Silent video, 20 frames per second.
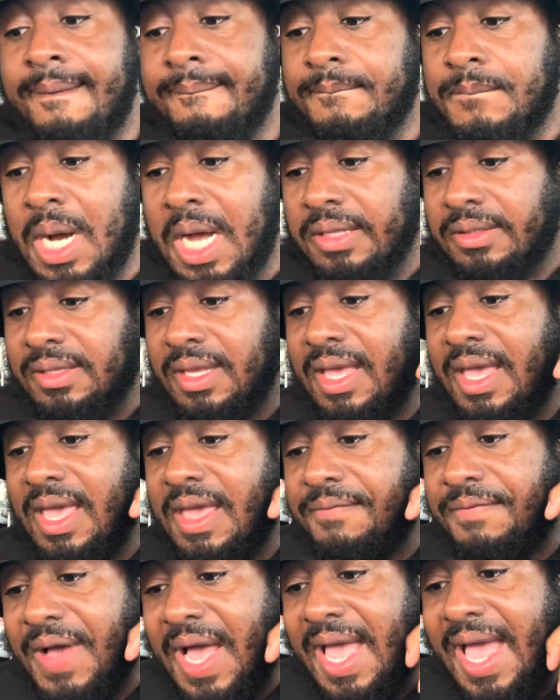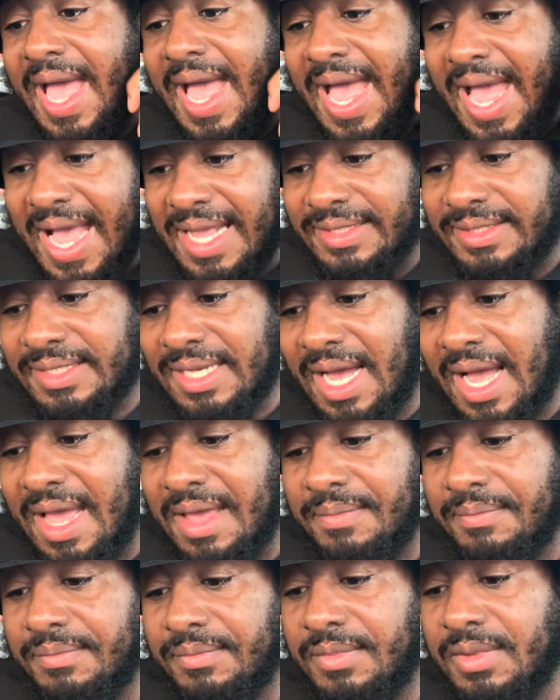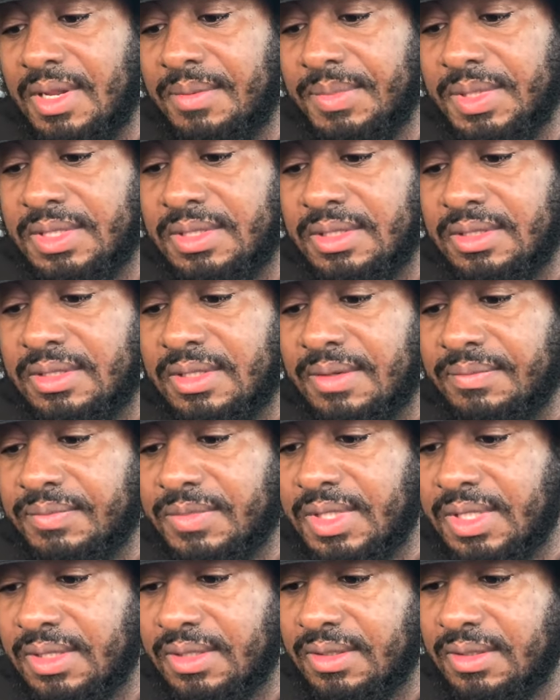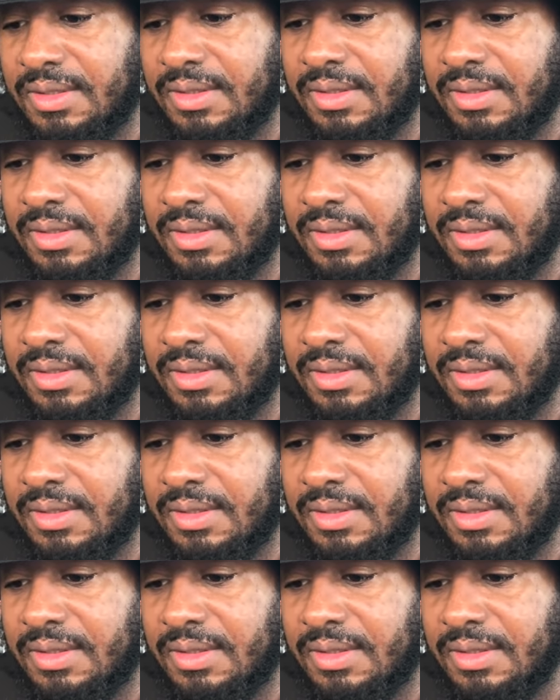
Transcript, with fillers: but if I had time, let me see something.